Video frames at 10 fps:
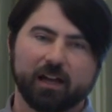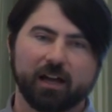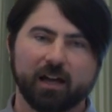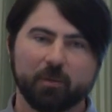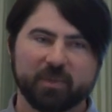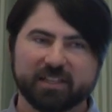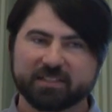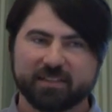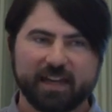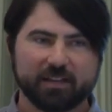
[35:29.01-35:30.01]
um,
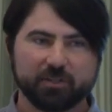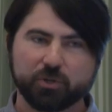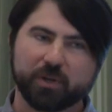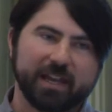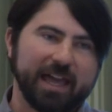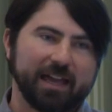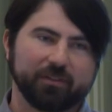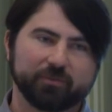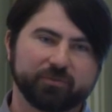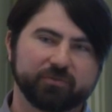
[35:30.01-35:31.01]
is that you can
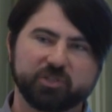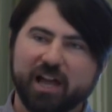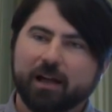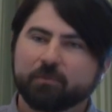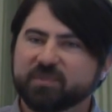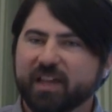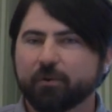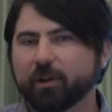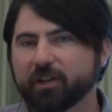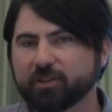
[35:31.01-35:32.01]
have jobs
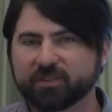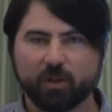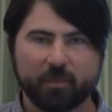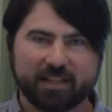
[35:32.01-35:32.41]
that run on your salt